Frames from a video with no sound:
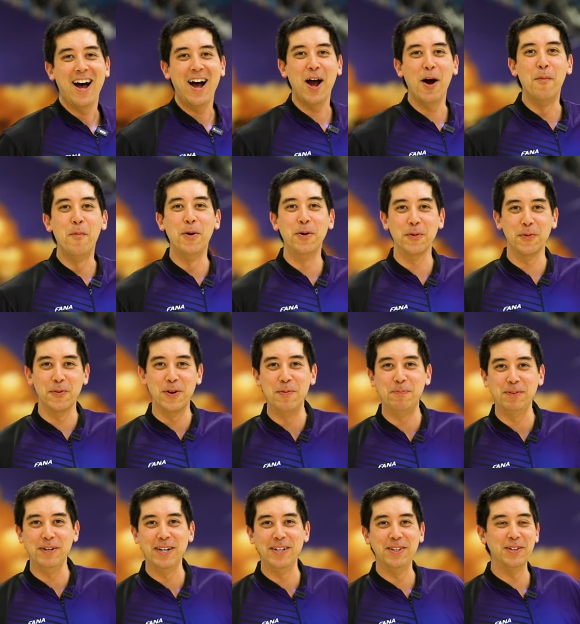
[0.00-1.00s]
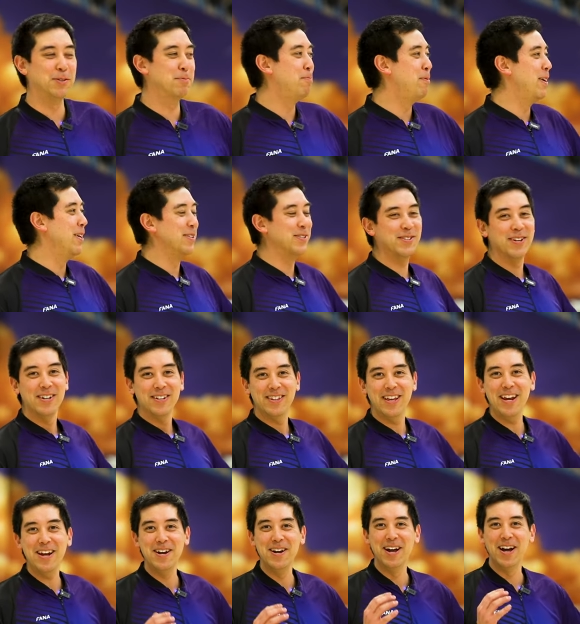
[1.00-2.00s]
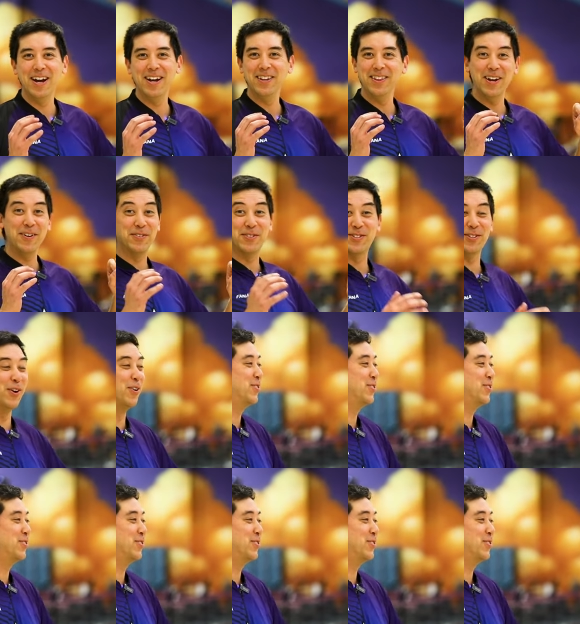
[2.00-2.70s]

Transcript: I want a replay of those pins. The eight, nine, that was so